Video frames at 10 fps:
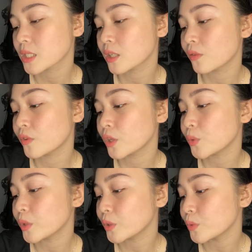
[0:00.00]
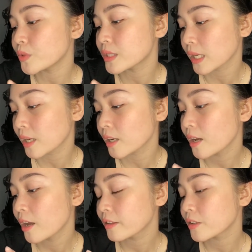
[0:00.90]
giving you renewed skin
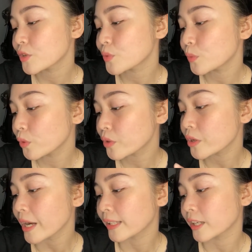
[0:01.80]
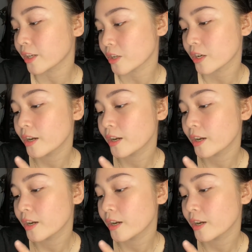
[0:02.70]
that is smoother and lighter.